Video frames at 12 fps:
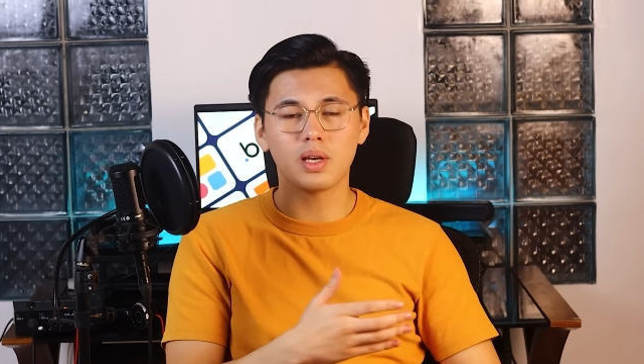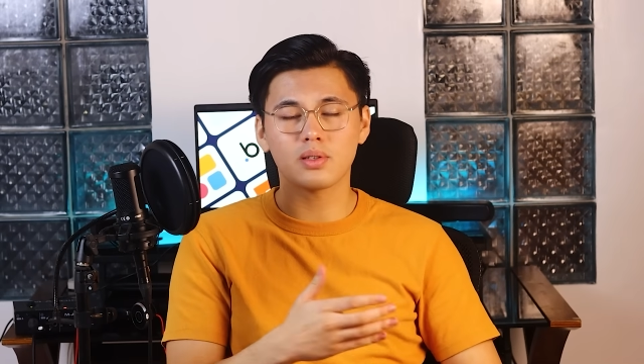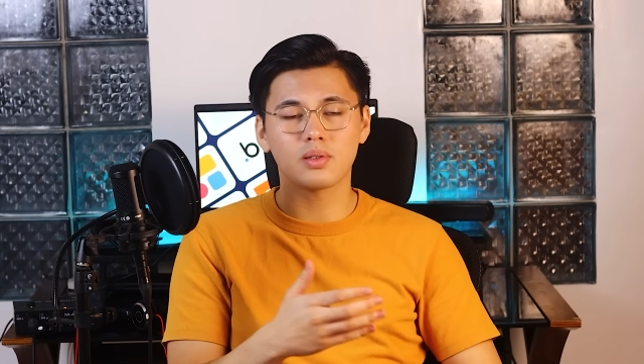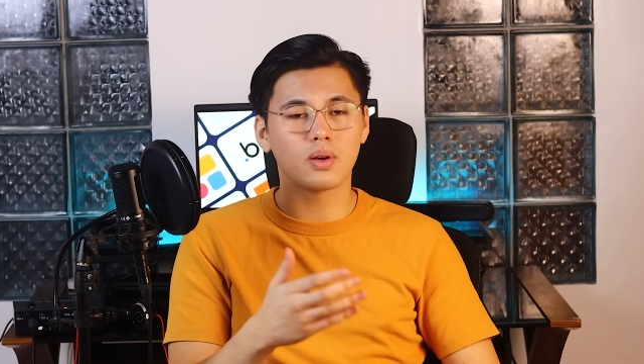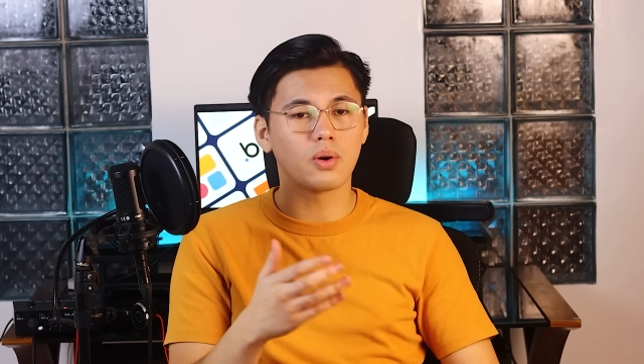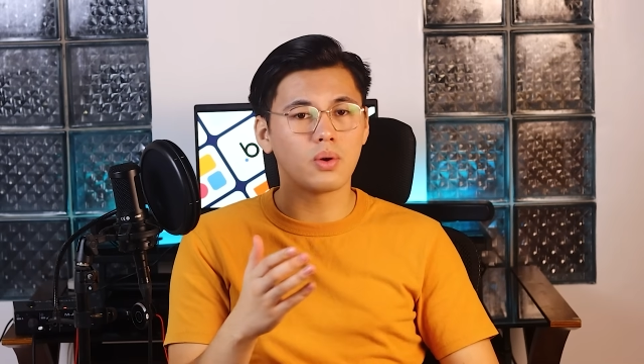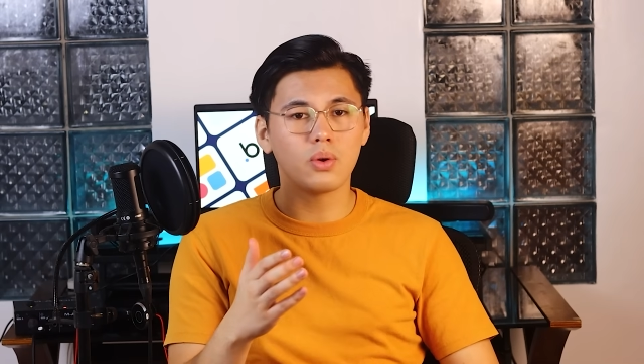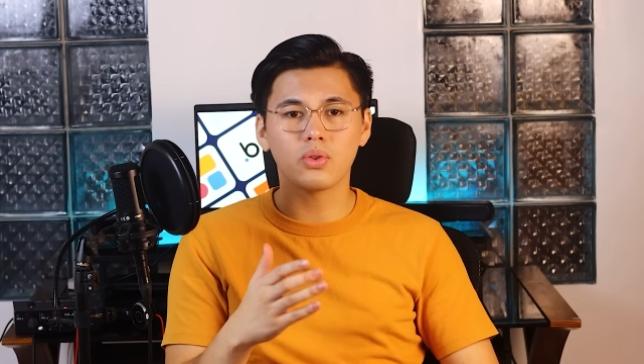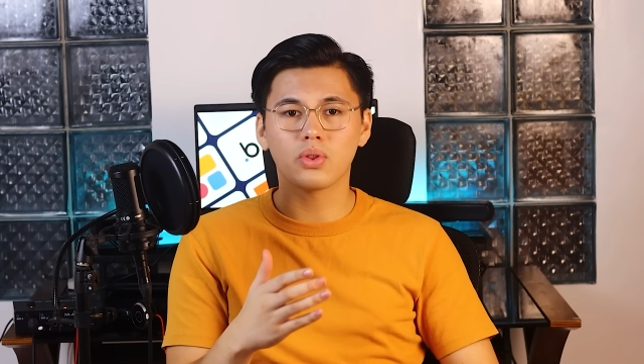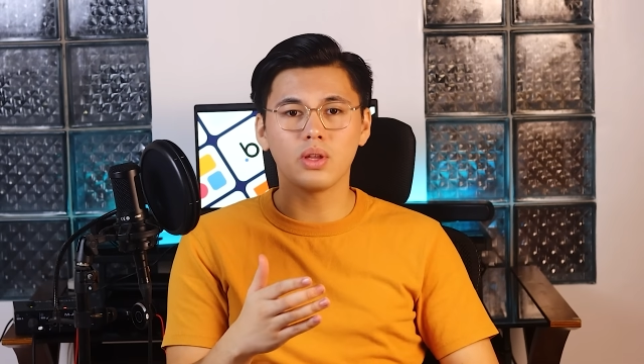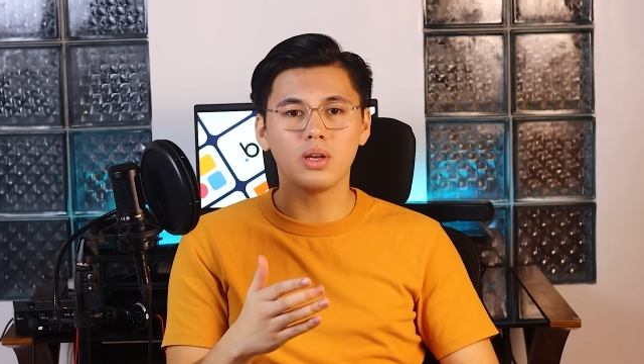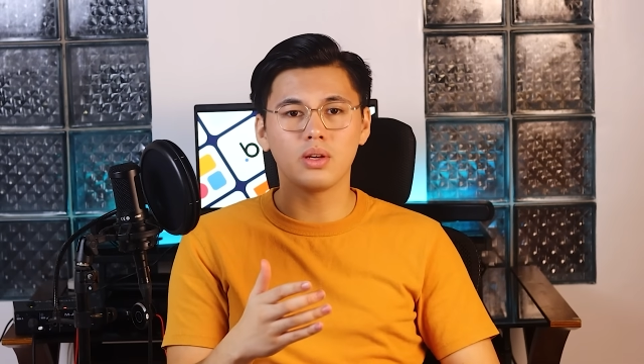makes the whole
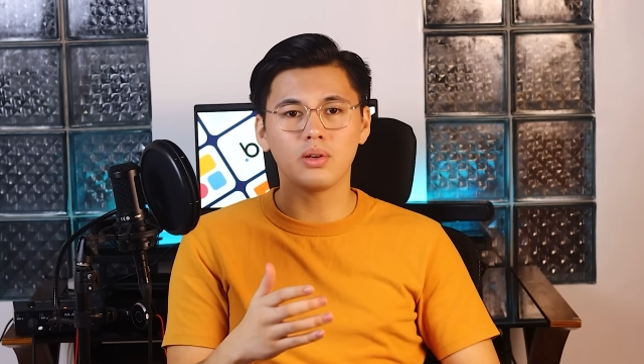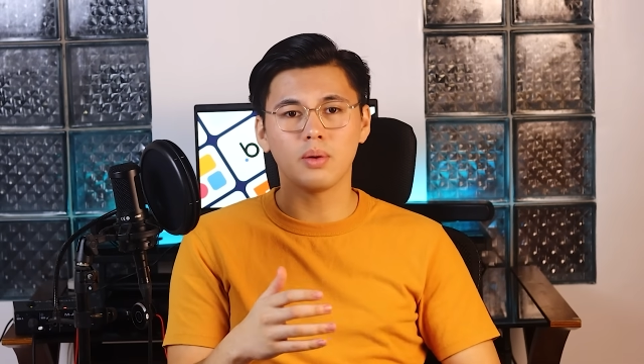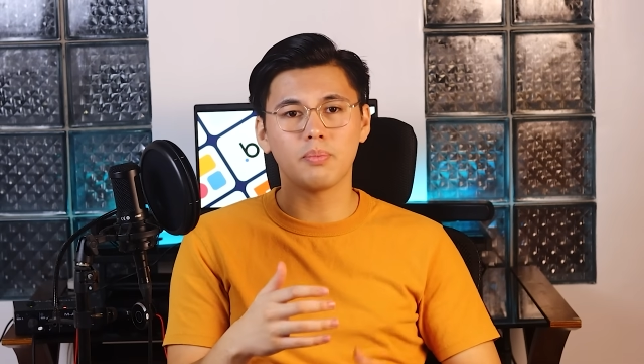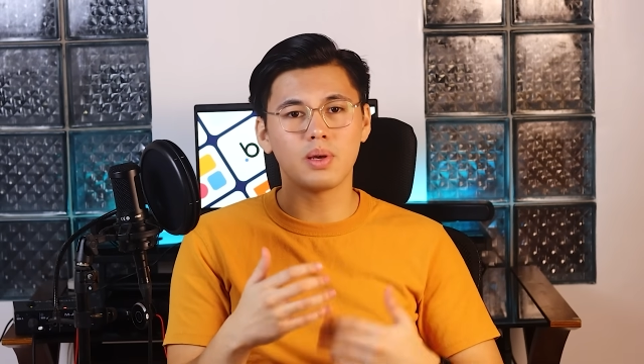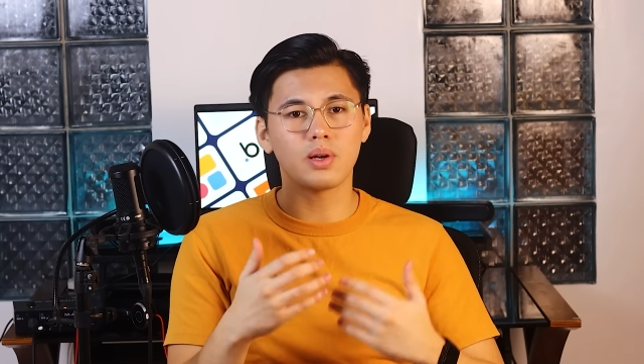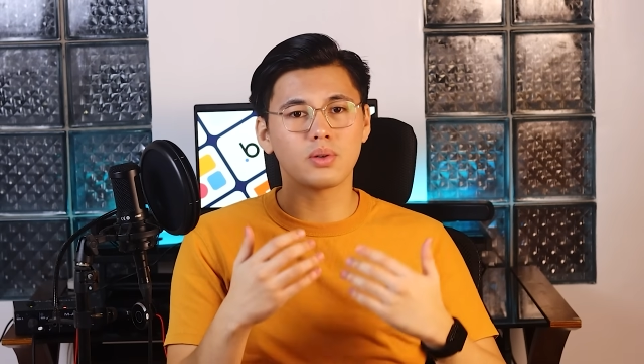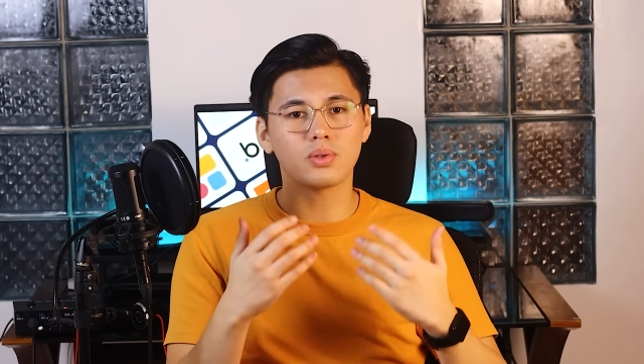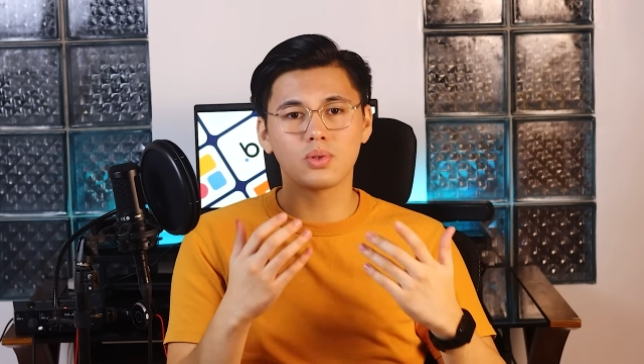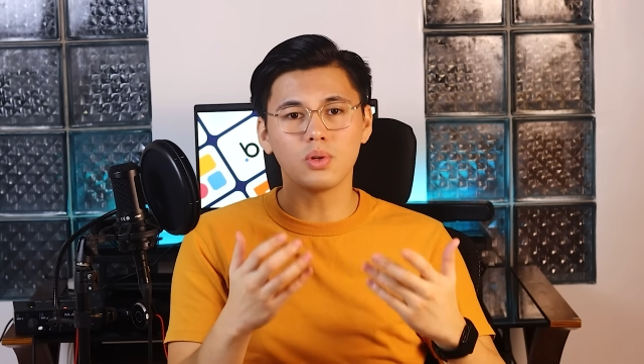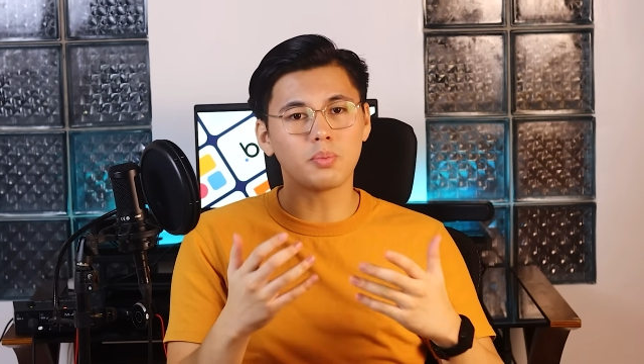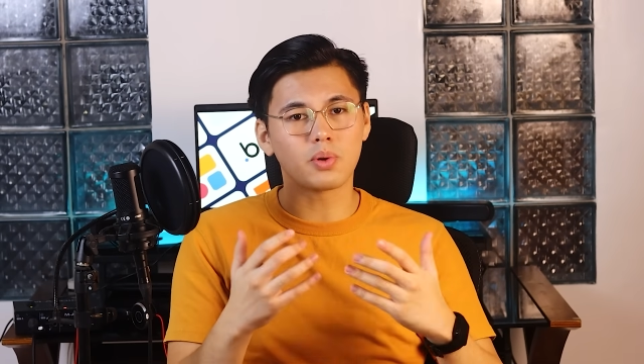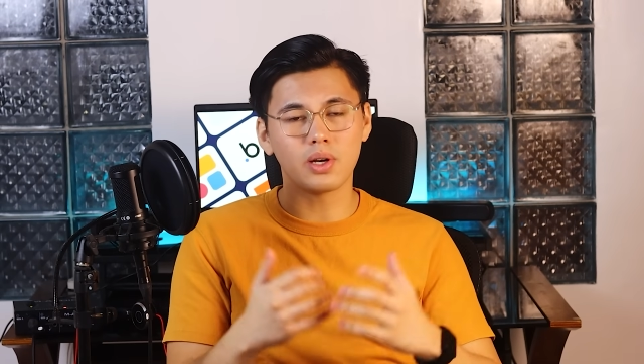thing appear
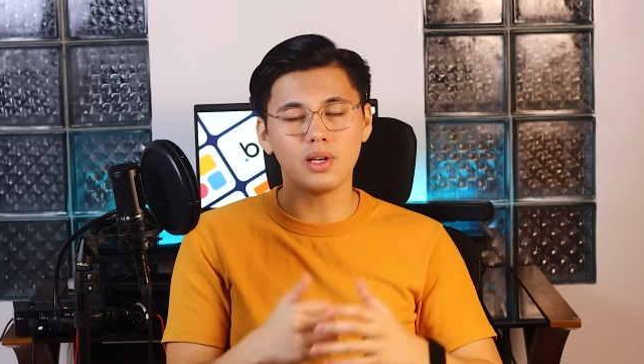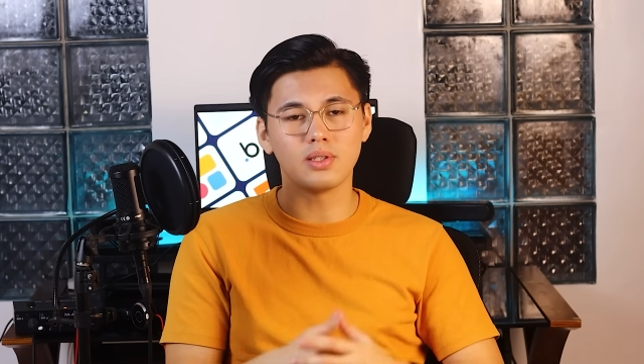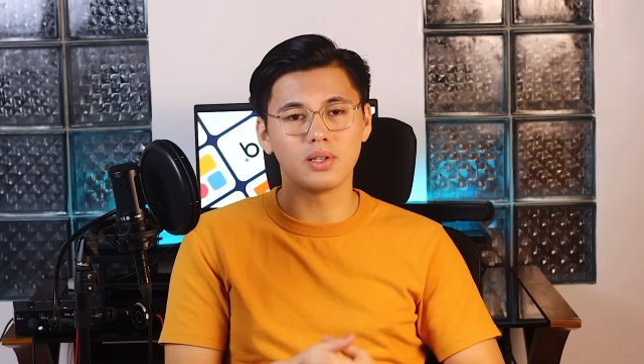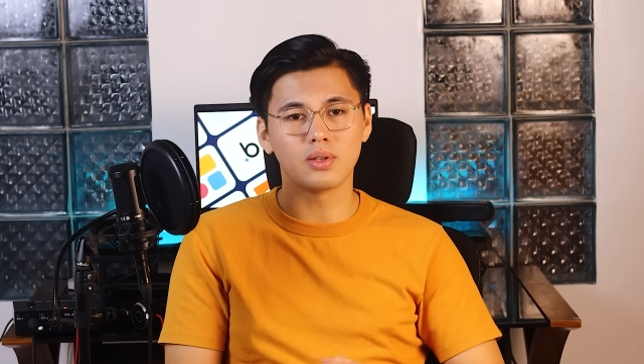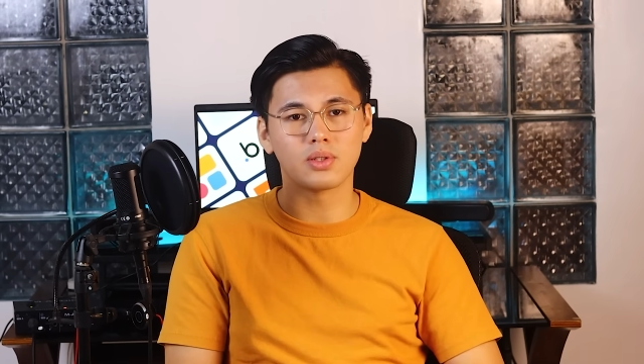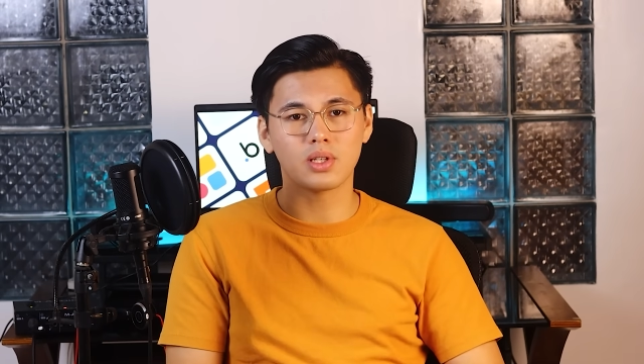super easy to